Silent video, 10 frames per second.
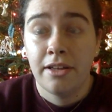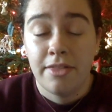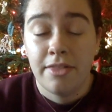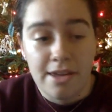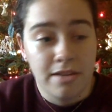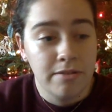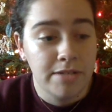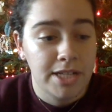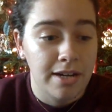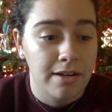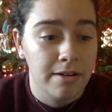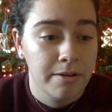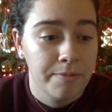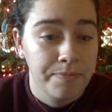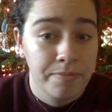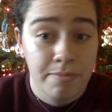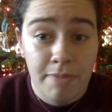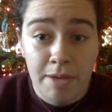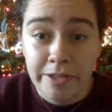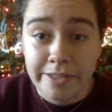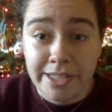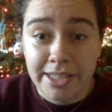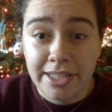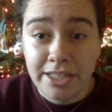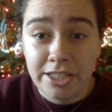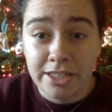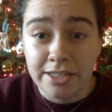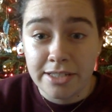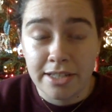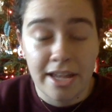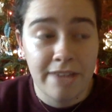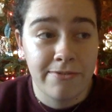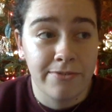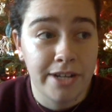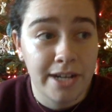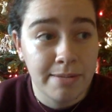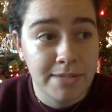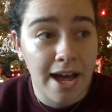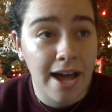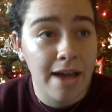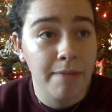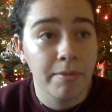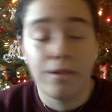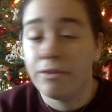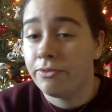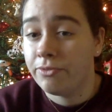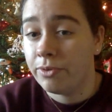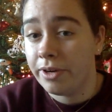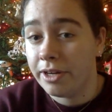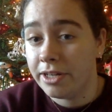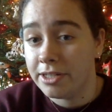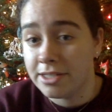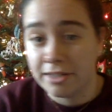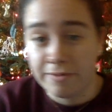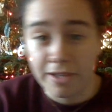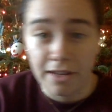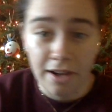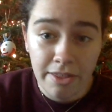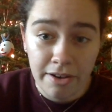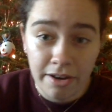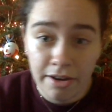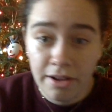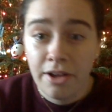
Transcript: that you did. Maybe you did the dishes, and that freed up time for your significant other